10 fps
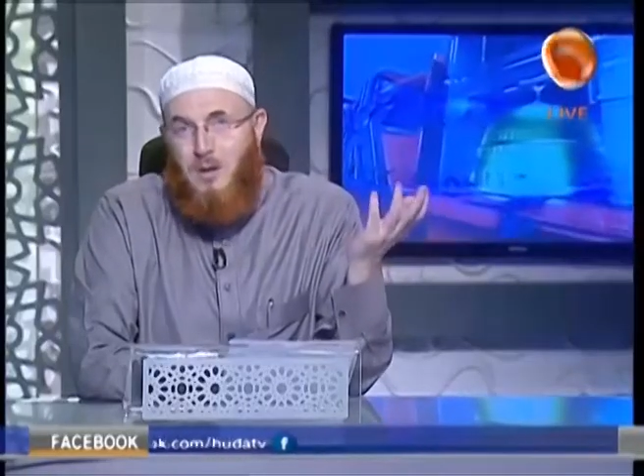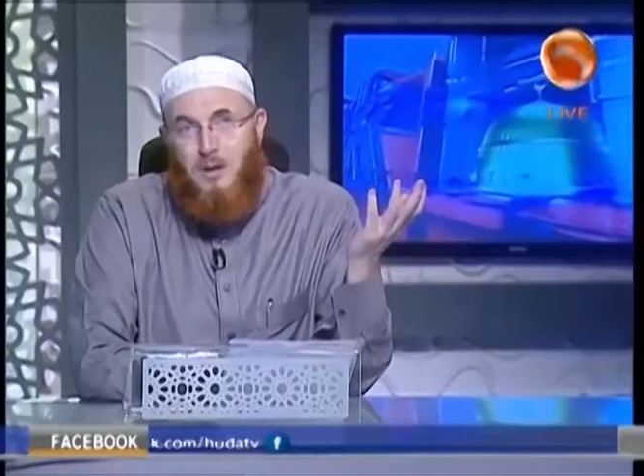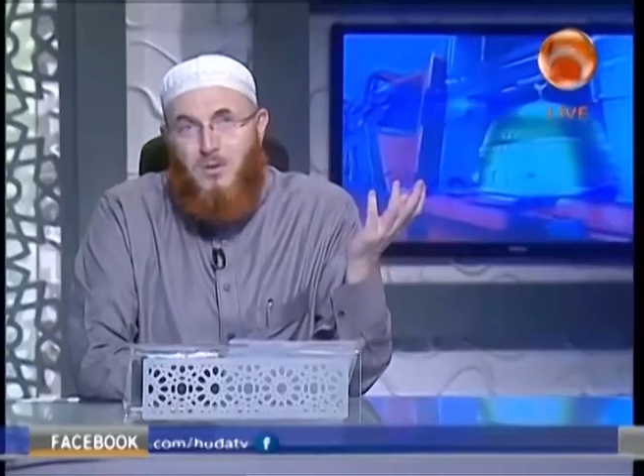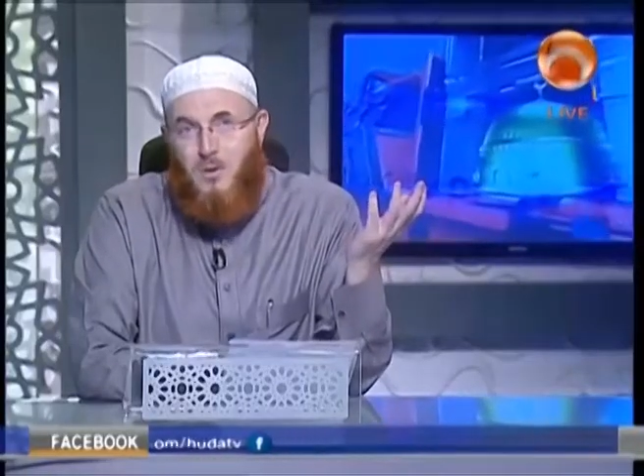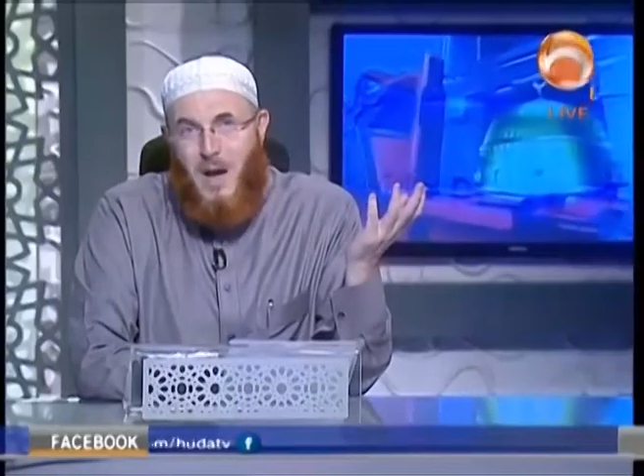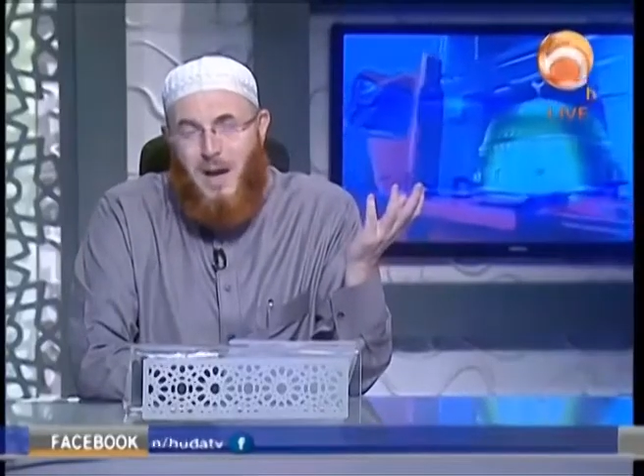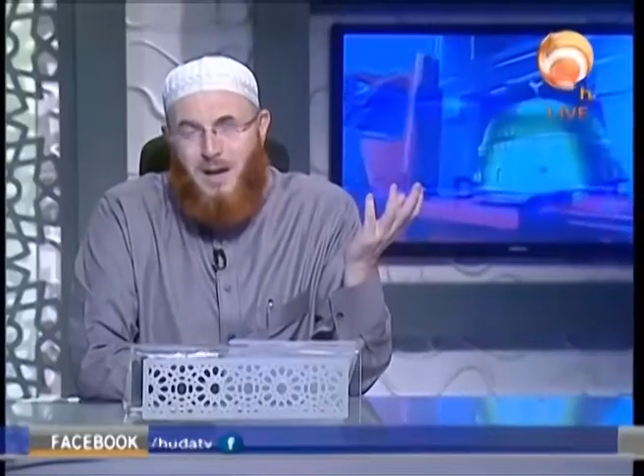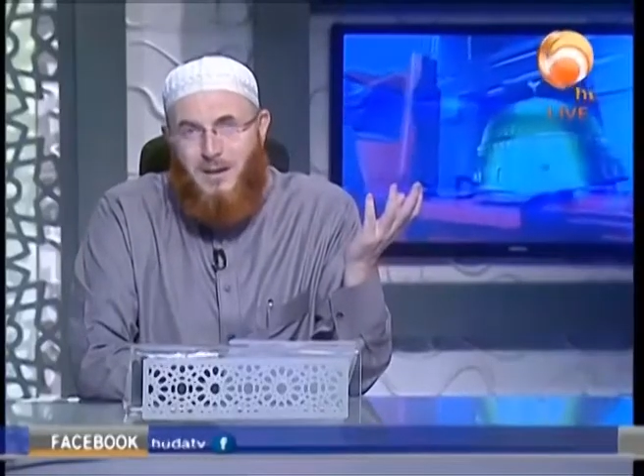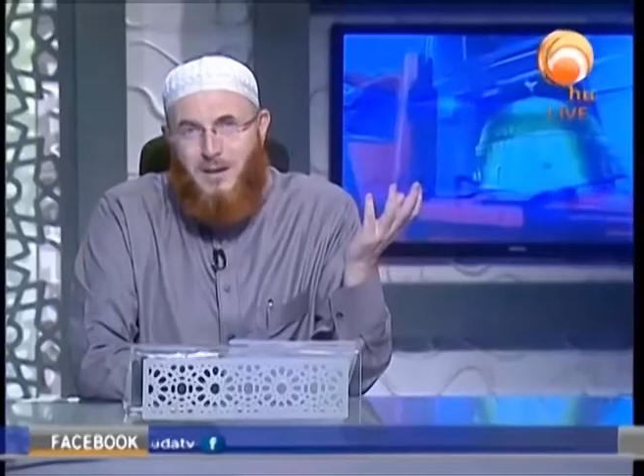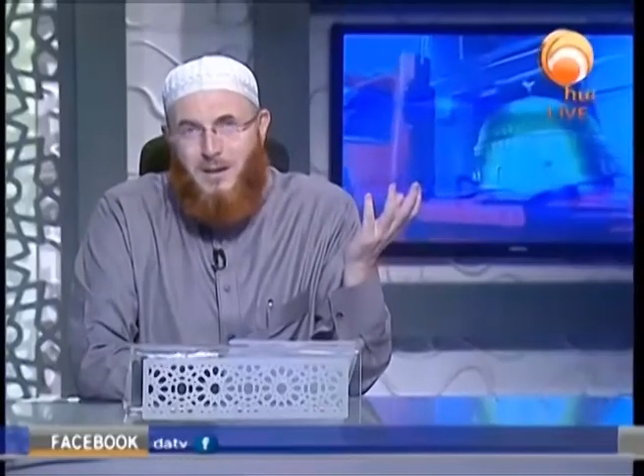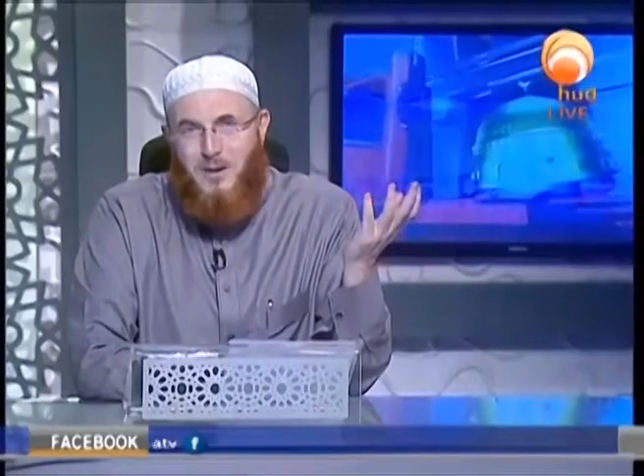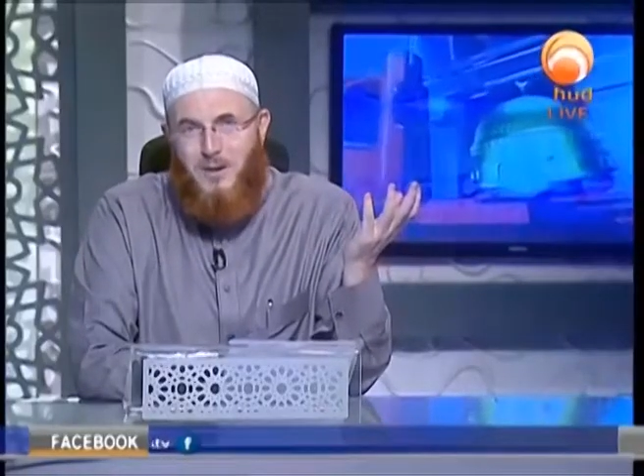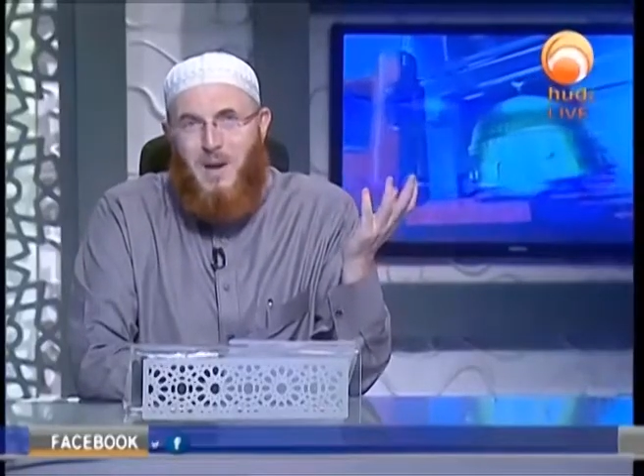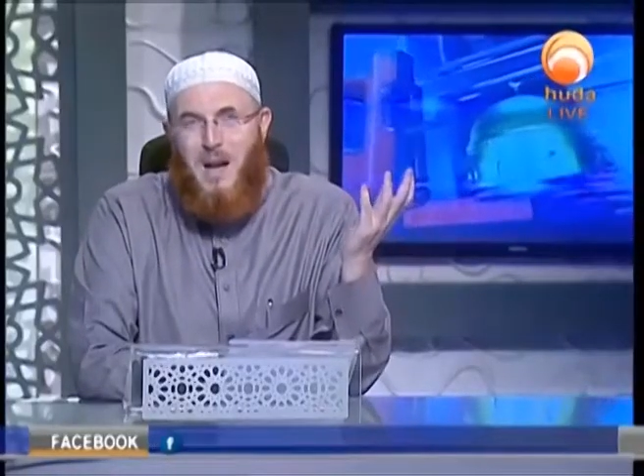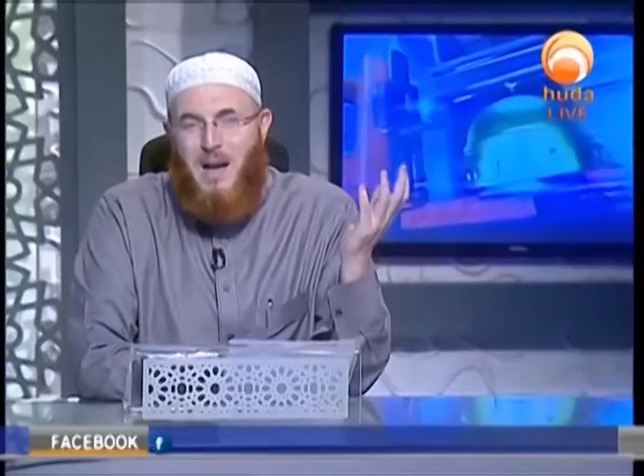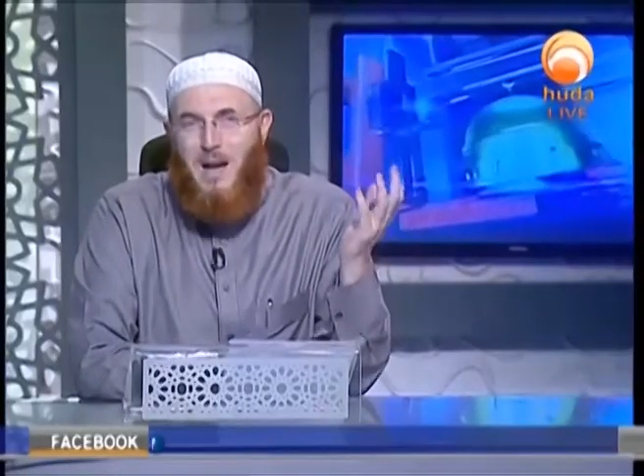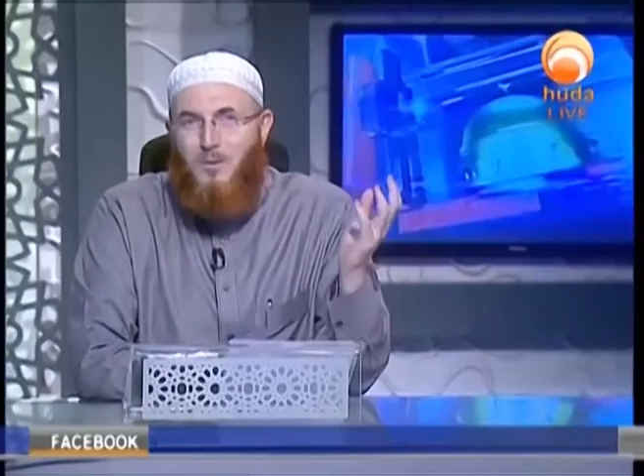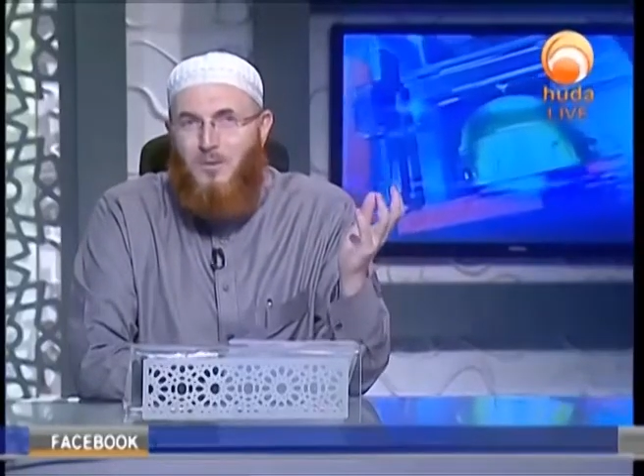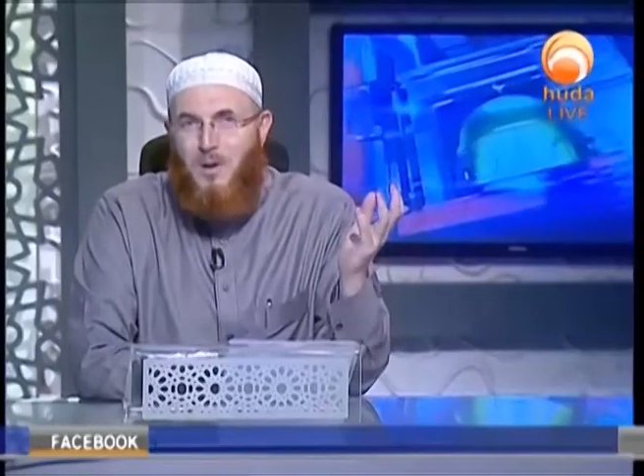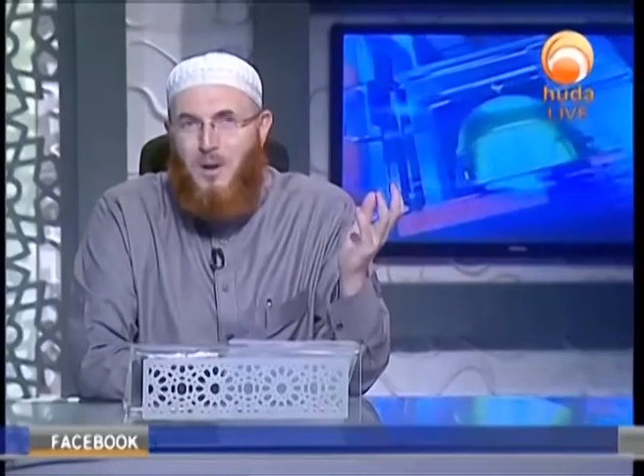it is okay. You're
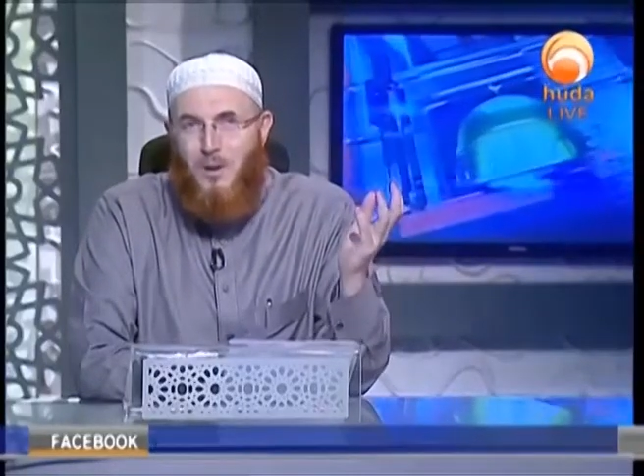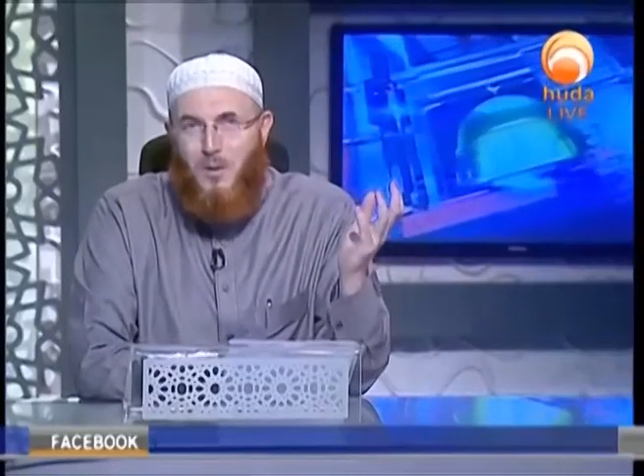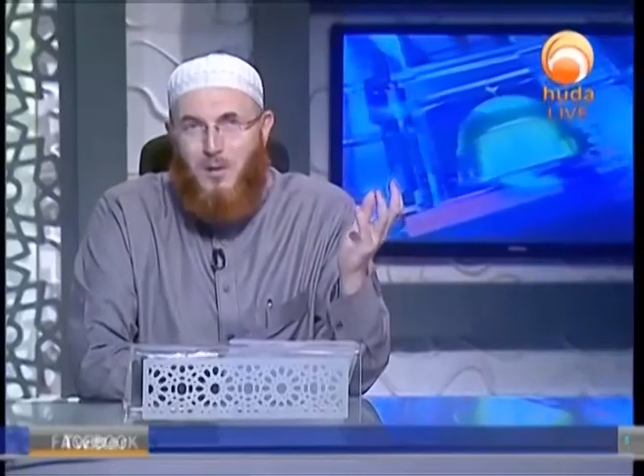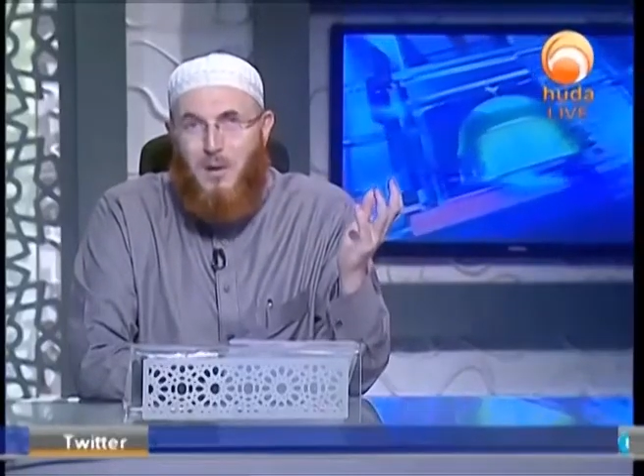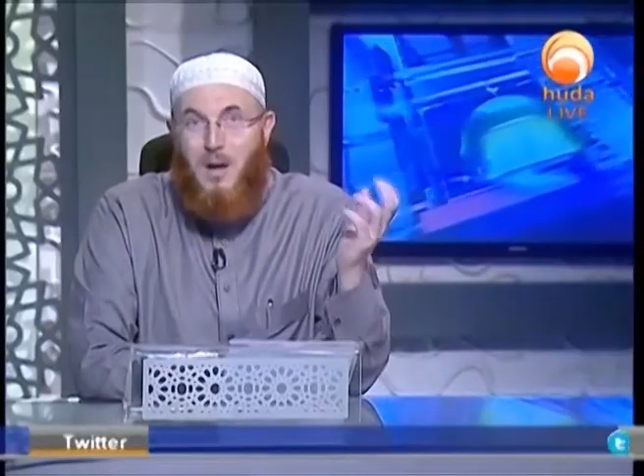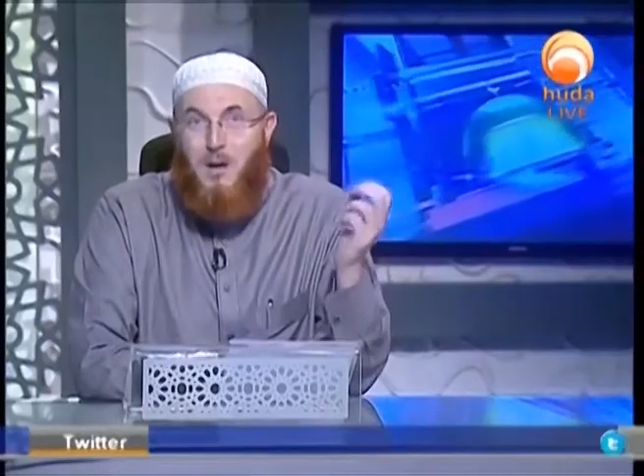allowed to wear gold.